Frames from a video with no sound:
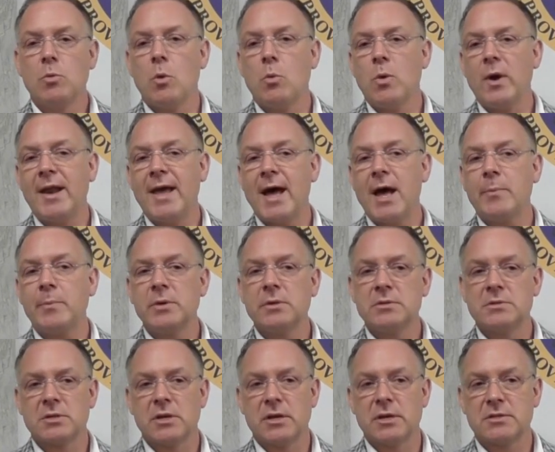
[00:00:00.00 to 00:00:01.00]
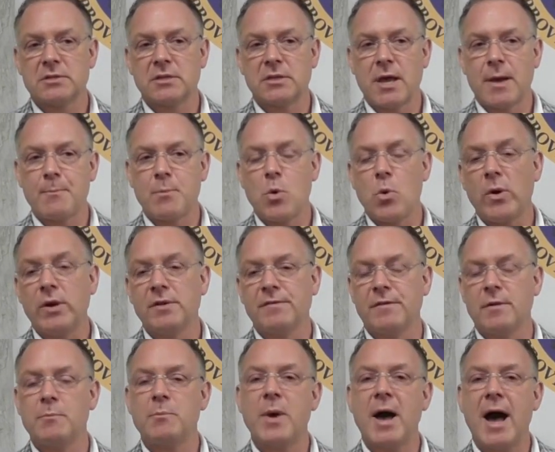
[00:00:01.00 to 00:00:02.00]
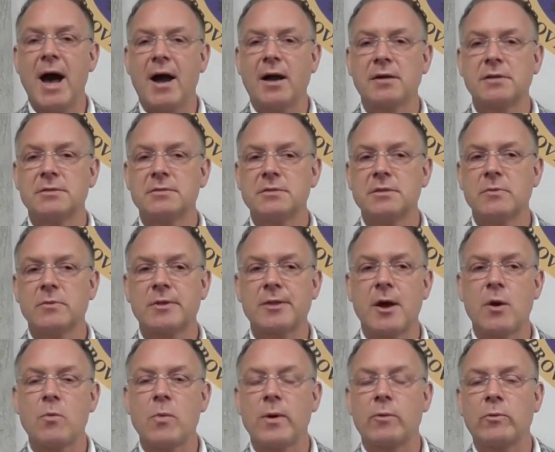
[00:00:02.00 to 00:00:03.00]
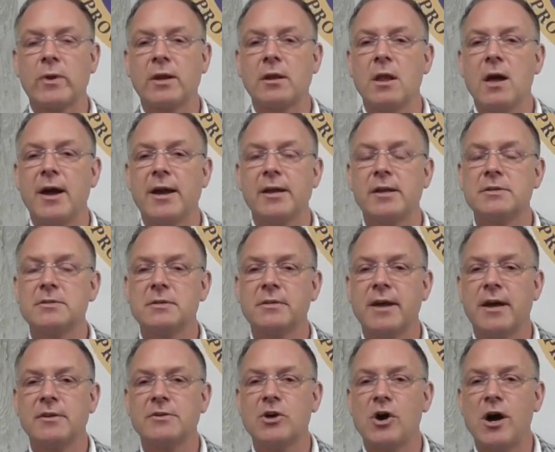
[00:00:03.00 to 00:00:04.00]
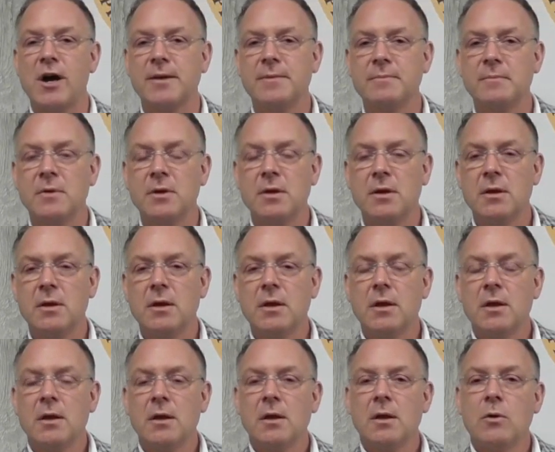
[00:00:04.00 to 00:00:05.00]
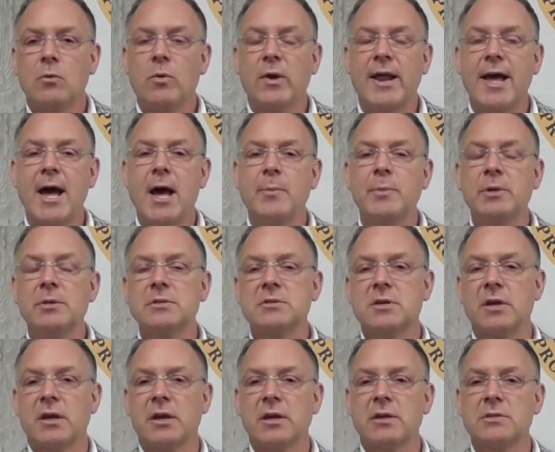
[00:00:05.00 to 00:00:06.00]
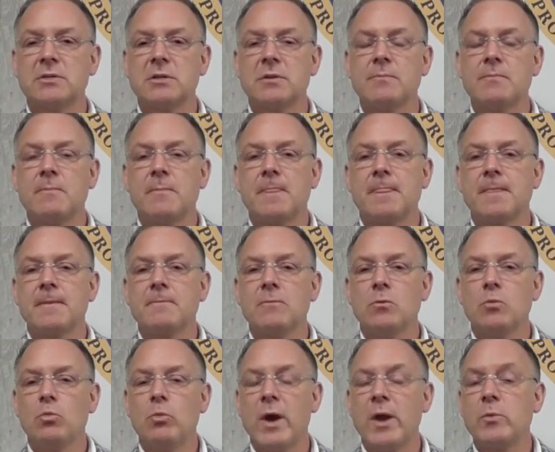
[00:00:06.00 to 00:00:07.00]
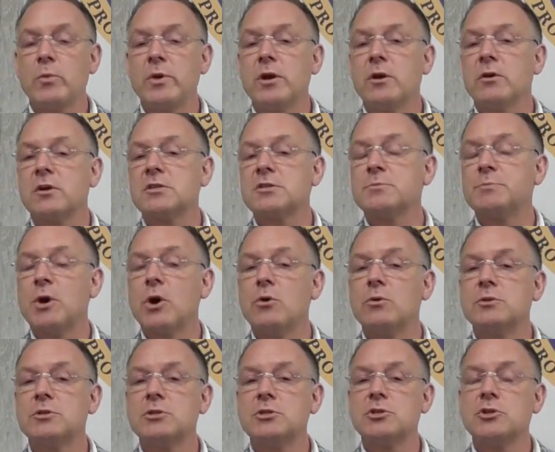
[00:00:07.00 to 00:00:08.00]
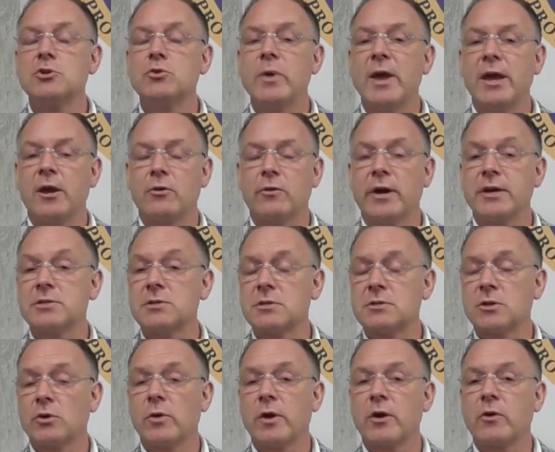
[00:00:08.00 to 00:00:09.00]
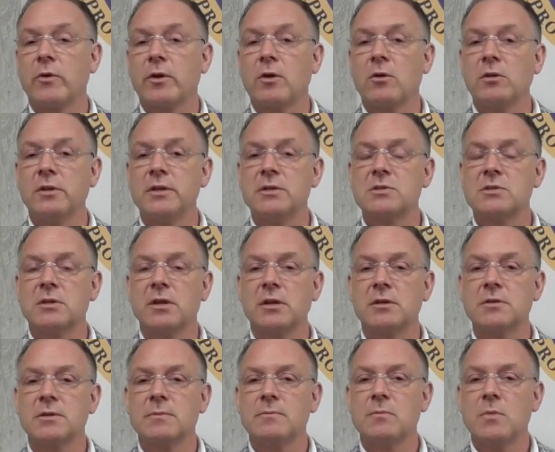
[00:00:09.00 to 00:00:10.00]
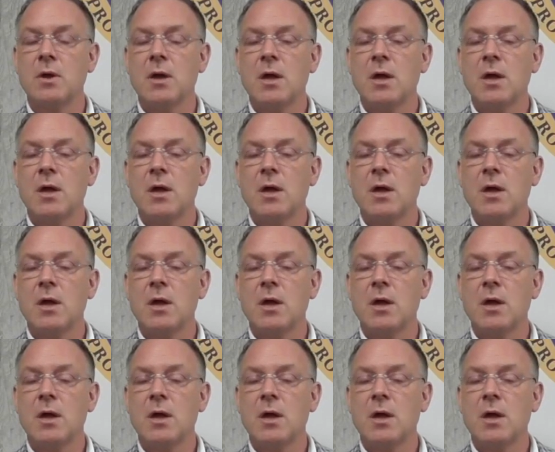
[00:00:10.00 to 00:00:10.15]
Well, what happens is at that point of impact, see where that what red line is in that dot. What happens is when we are exposed to a crisis or a critical incident,